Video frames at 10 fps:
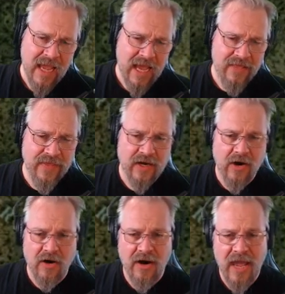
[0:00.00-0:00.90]
There
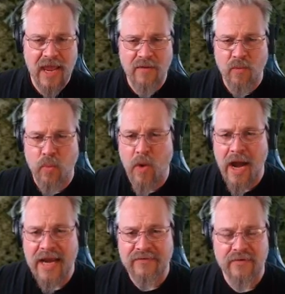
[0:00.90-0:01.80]
are a
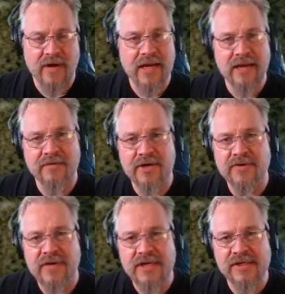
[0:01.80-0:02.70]
wide variety of
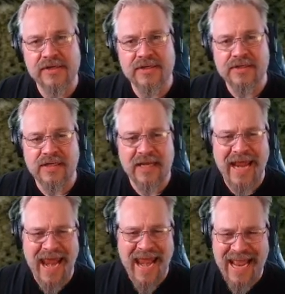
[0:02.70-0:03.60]
creatures,
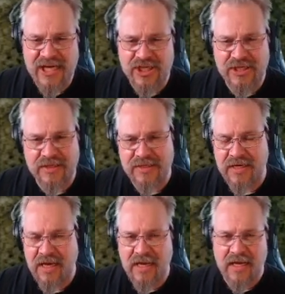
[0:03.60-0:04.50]
ancient
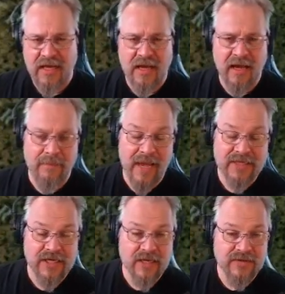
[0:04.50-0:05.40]

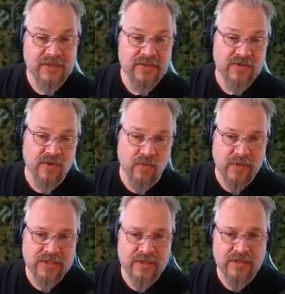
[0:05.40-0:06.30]
magic users or
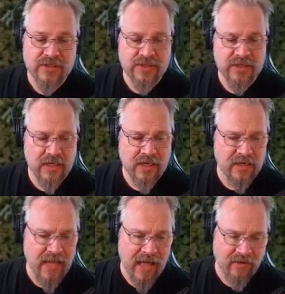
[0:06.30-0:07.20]
wizards,
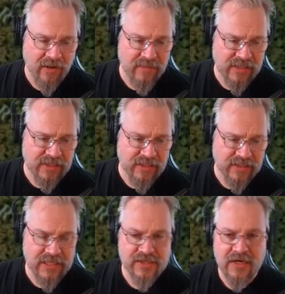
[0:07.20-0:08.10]
alchemists,
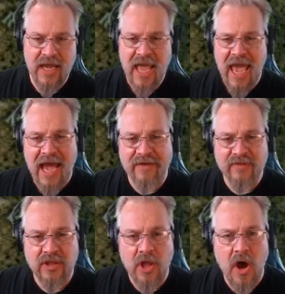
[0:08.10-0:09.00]
etc., have
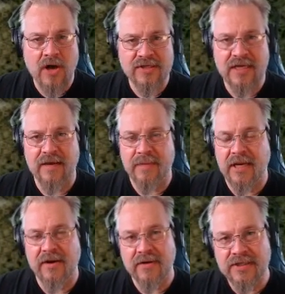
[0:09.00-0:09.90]
longed to come in
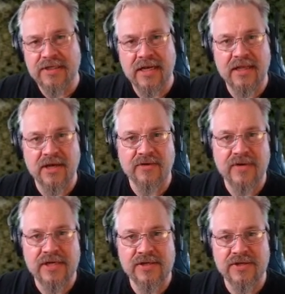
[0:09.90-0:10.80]
here and study the
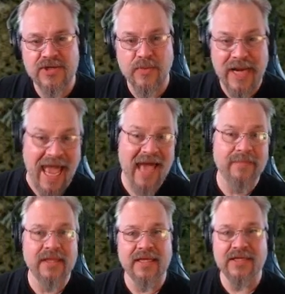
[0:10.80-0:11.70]
creatures who
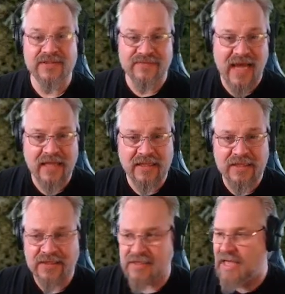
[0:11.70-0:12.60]
inhabit these
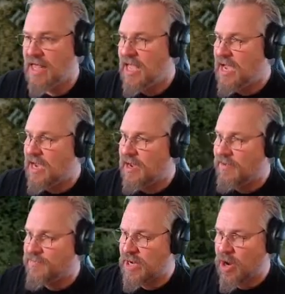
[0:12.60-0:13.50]
valleys.
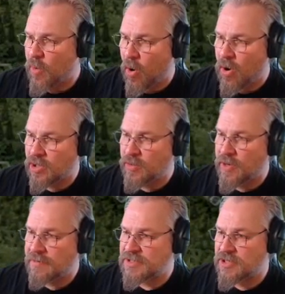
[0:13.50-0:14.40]
If we go all the
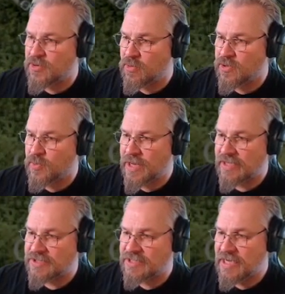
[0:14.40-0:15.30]
way up to the north, we
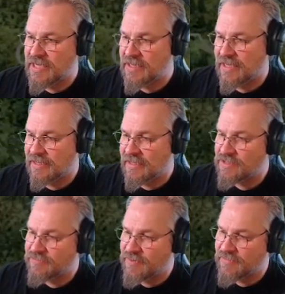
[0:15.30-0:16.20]
can see that this river